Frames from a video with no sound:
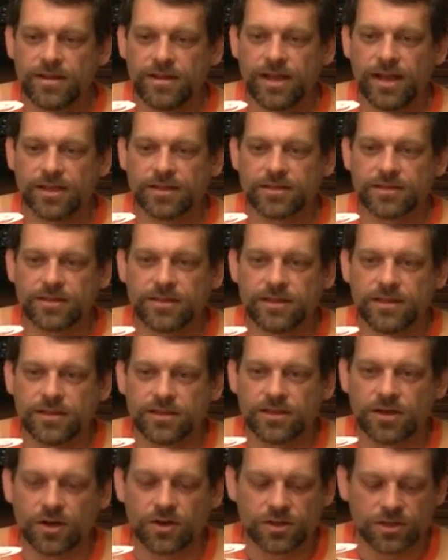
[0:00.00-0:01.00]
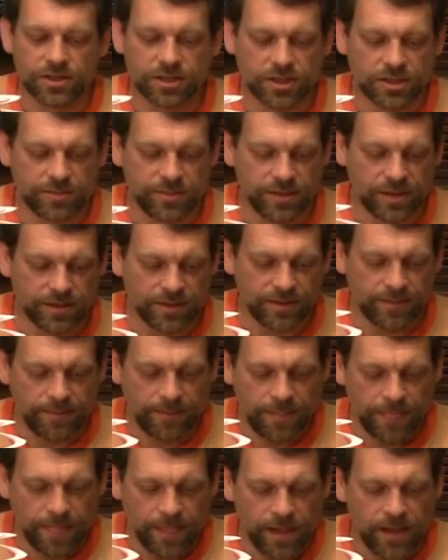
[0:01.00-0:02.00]
yes, it starts to spin.
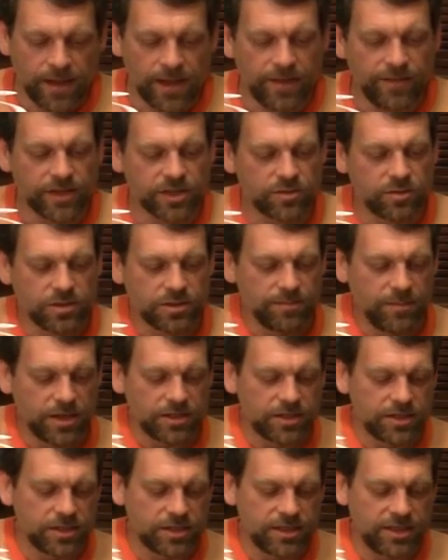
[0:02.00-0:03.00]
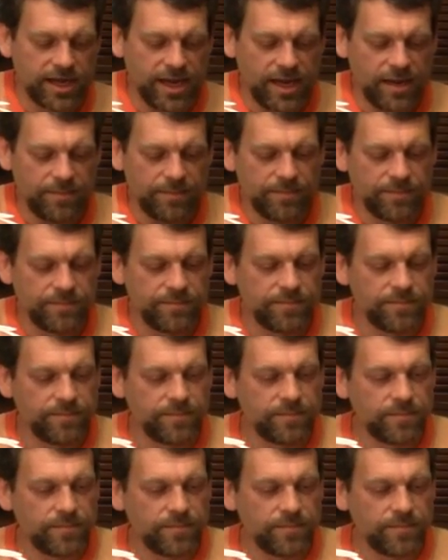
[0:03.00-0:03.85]
And this one's much the same,